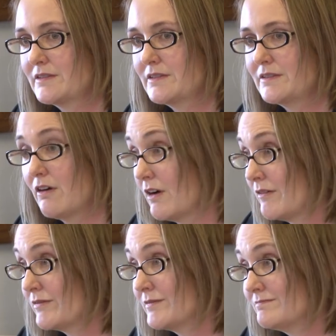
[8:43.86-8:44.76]
to
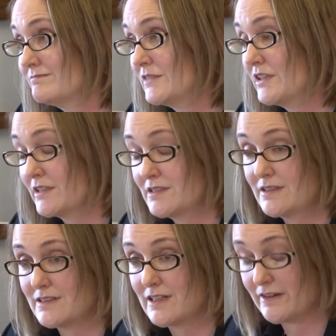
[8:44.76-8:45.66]
carve
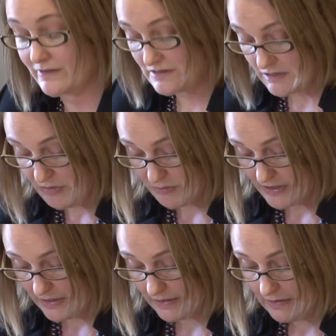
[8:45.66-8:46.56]
this out of the
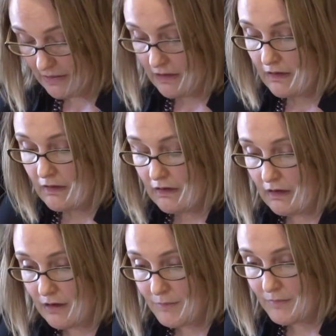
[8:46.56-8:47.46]
TPP,
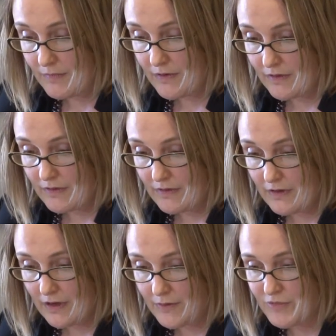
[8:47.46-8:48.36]

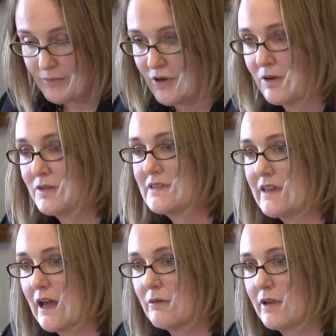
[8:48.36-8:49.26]
I propose
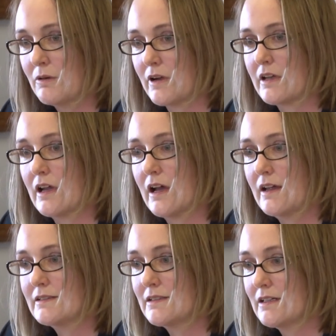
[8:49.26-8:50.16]
that we
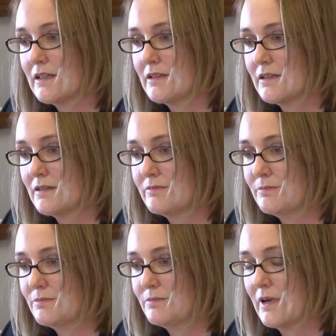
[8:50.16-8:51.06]
organize a
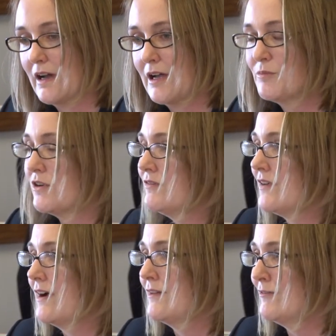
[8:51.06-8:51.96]

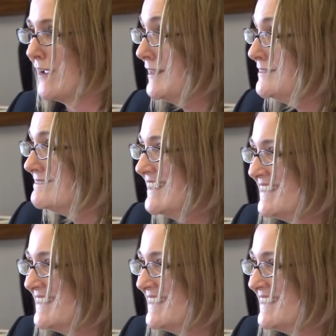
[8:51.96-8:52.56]
high-profile event,